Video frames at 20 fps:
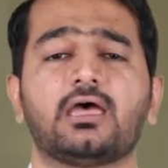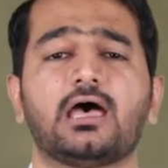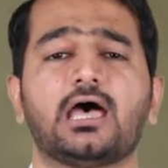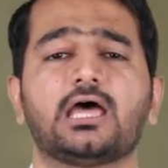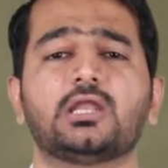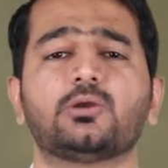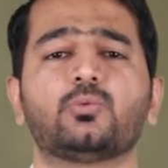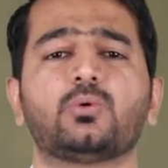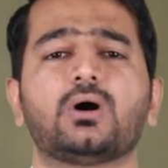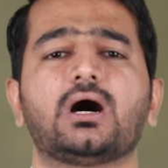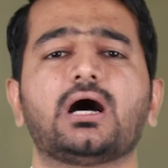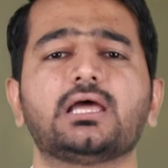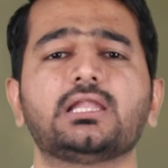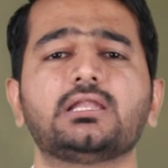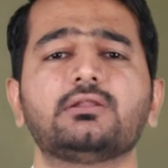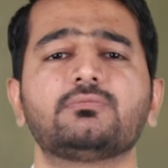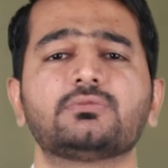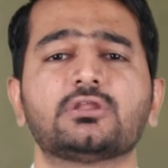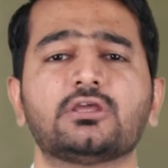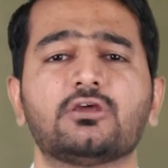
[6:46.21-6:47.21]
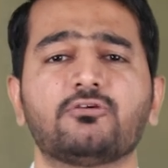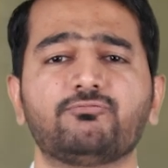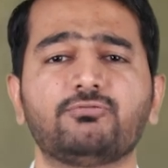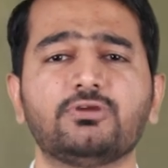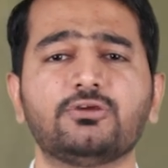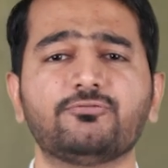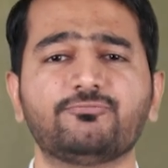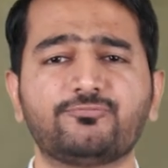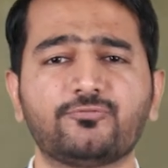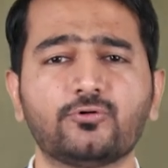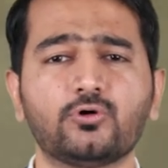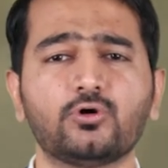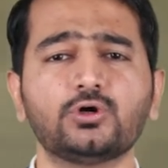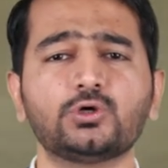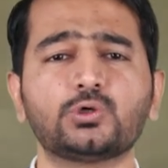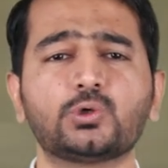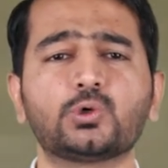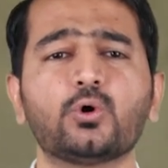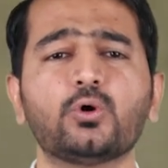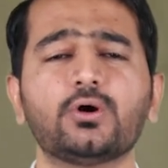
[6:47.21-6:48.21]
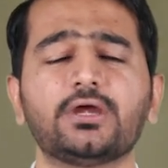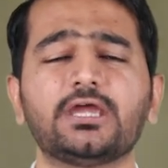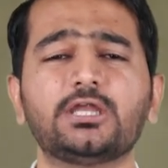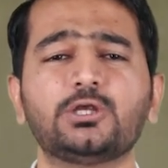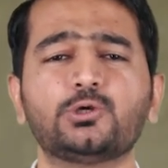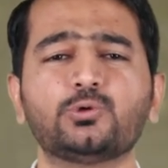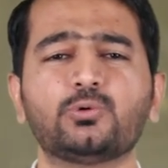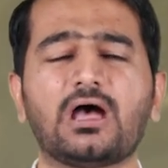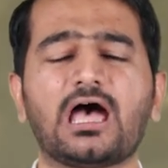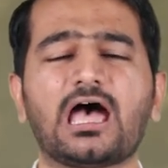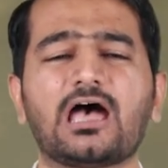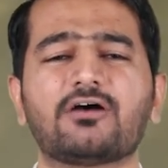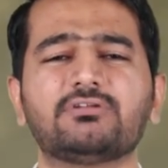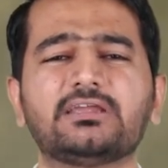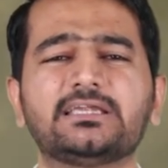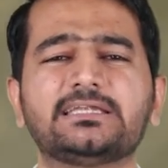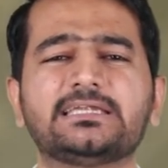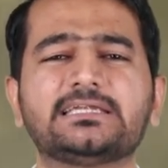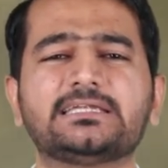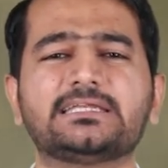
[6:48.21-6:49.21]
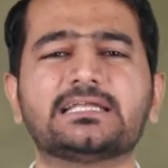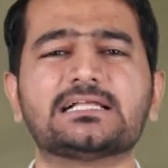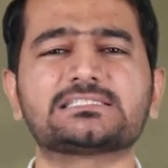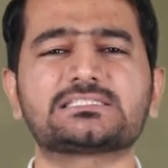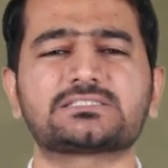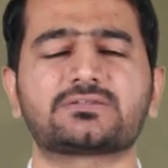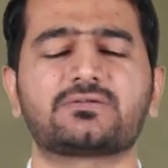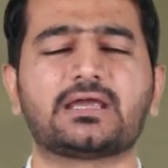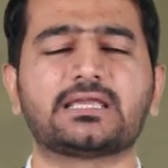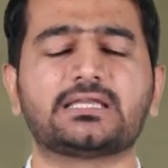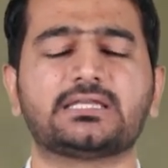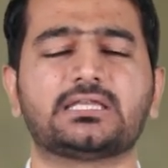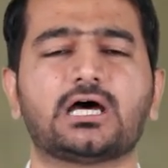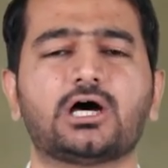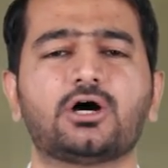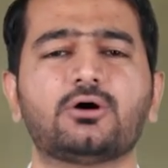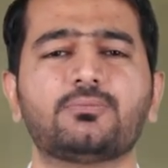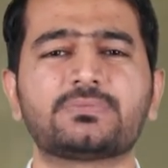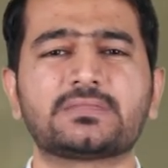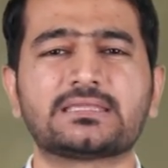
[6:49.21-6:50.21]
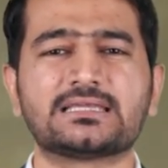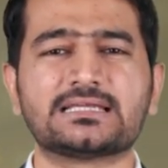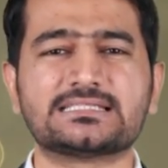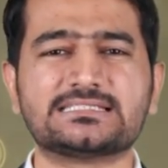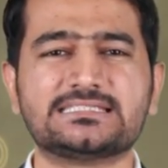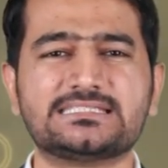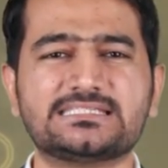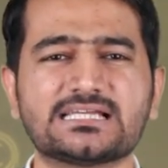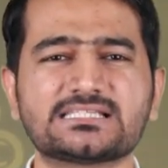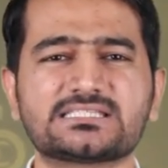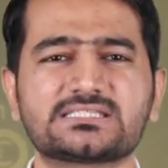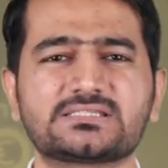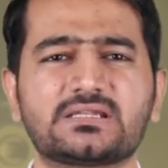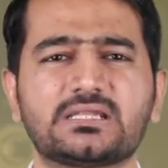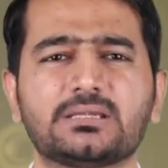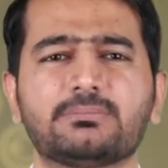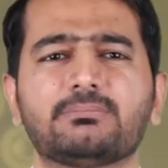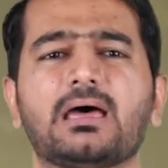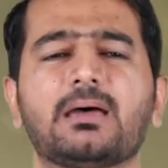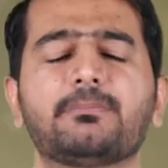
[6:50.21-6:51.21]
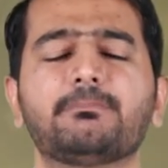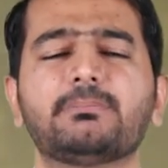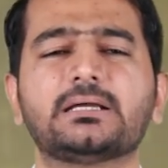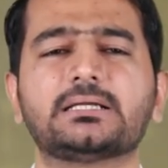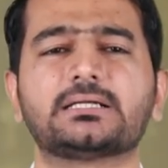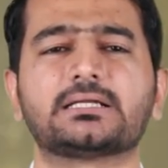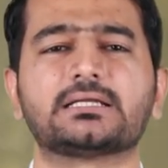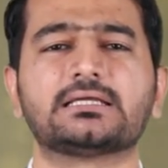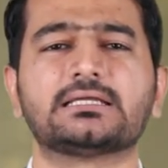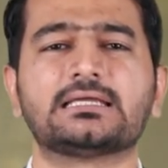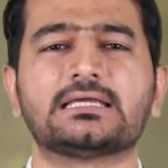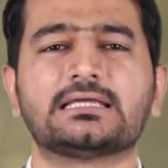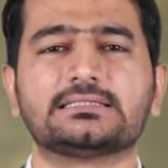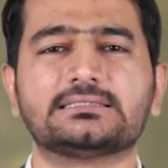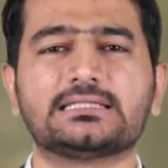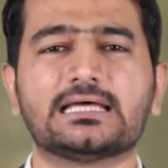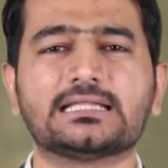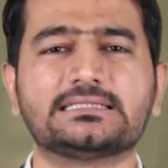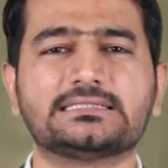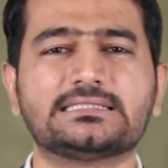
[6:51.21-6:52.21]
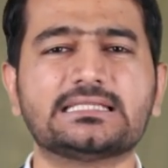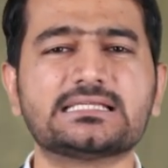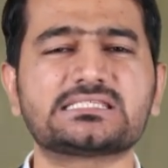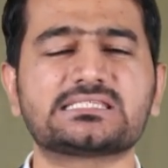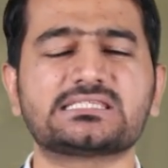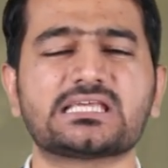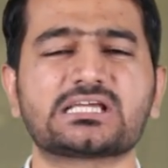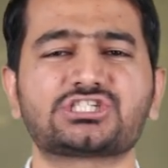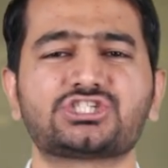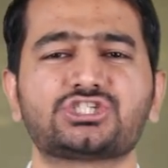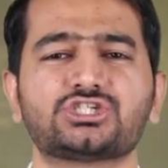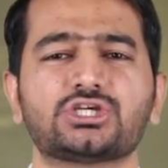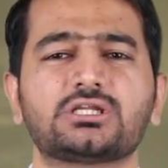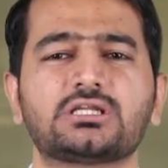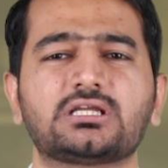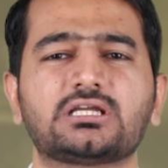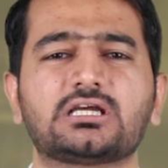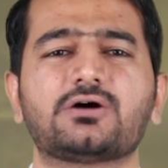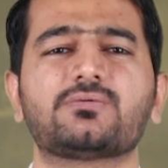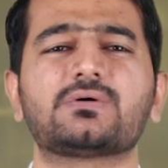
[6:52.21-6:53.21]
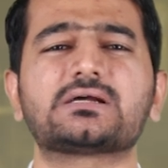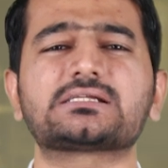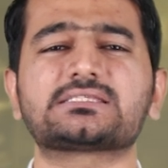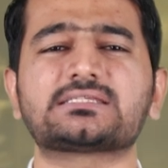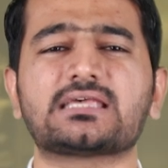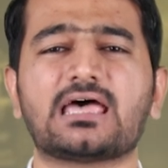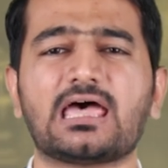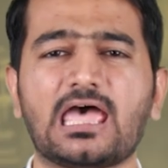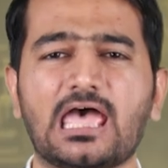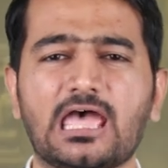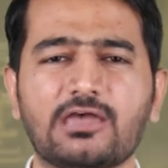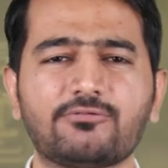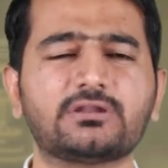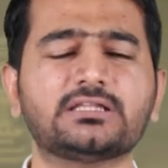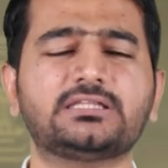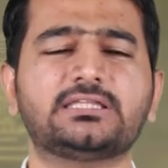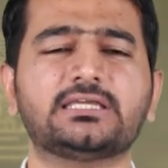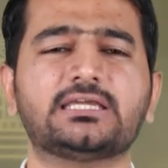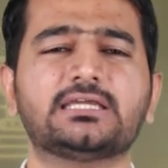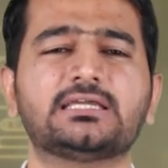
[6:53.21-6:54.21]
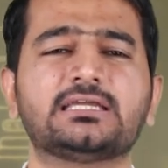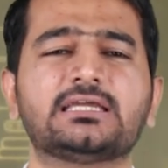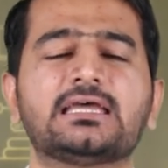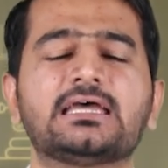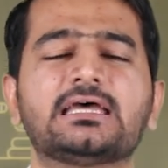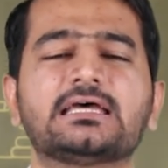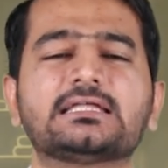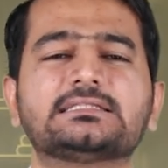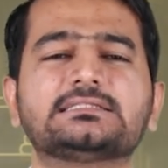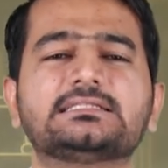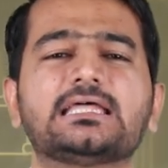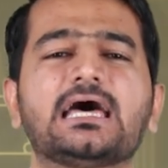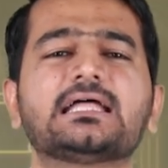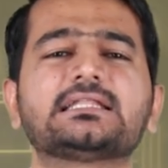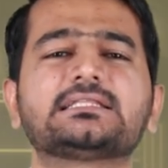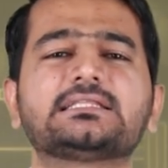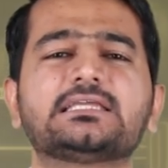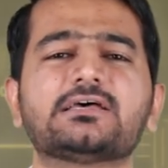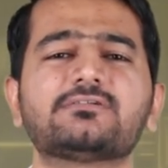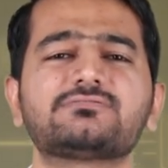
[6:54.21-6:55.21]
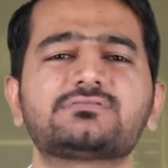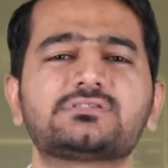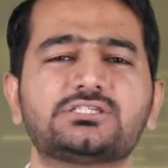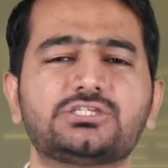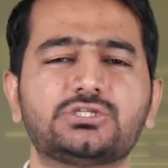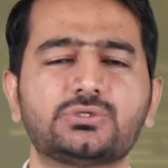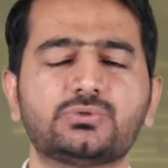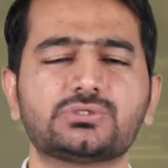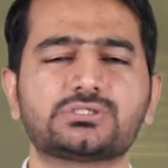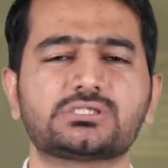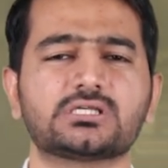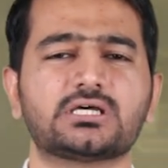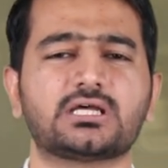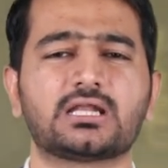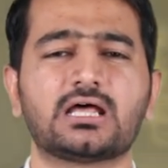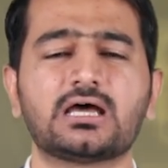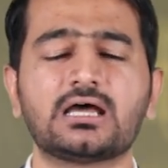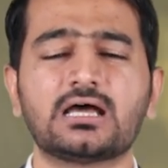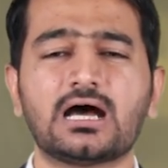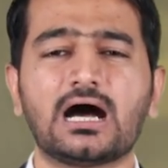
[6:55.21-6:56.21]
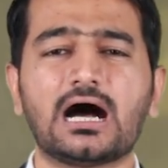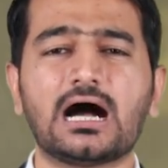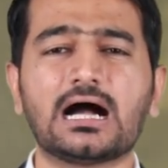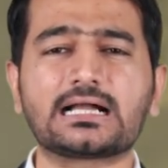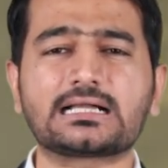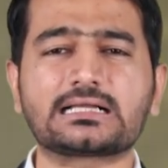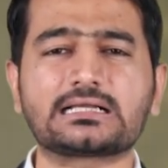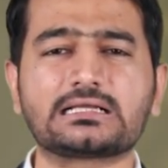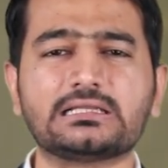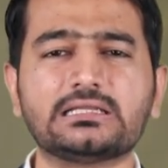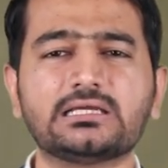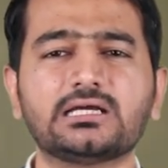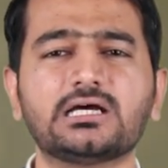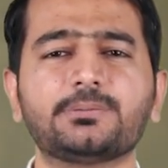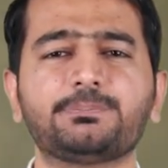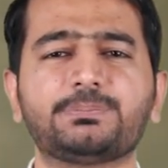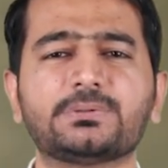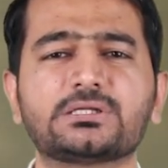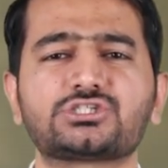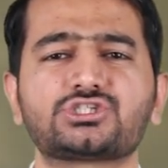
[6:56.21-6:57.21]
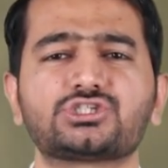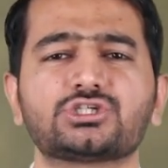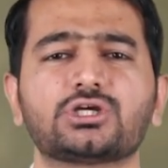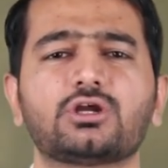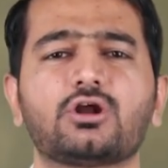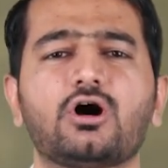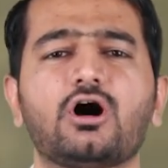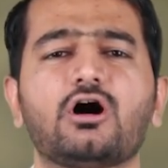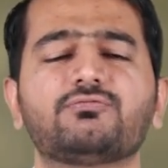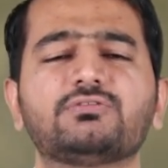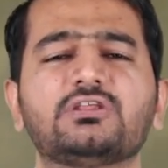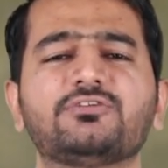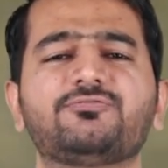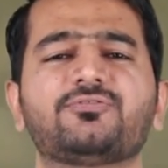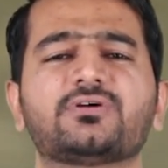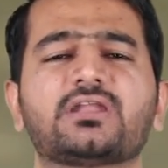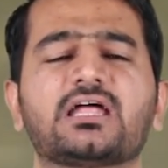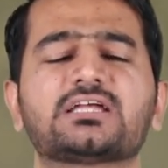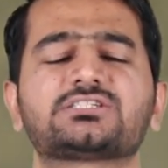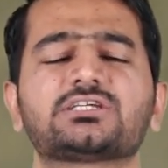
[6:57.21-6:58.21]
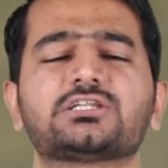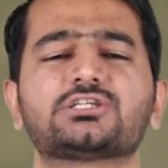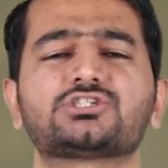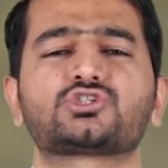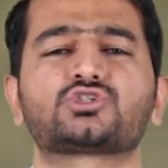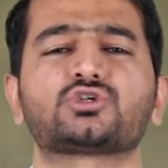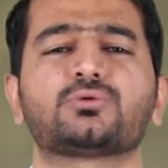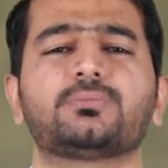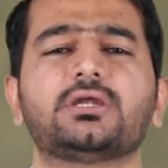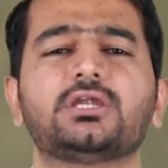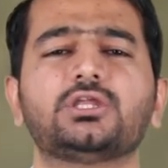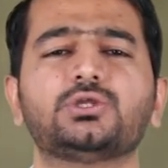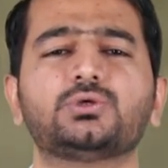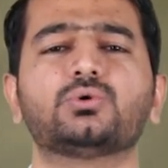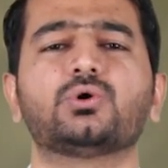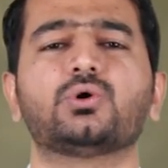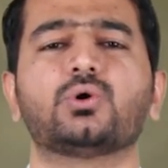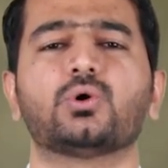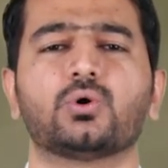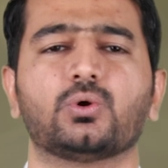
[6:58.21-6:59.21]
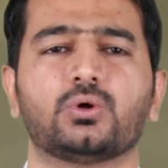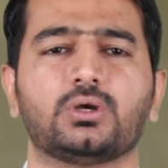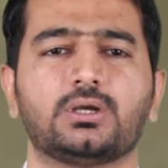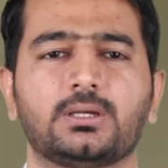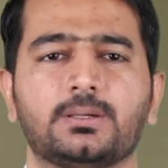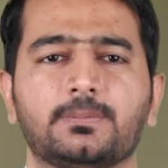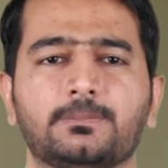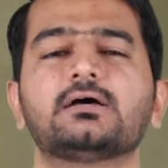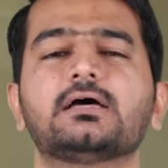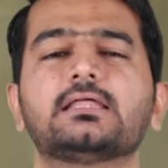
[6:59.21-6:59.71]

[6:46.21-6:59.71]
And while we won't go into every details right now, just remember that this section covers everything that gives user a clear picture of the financial instrument you hold.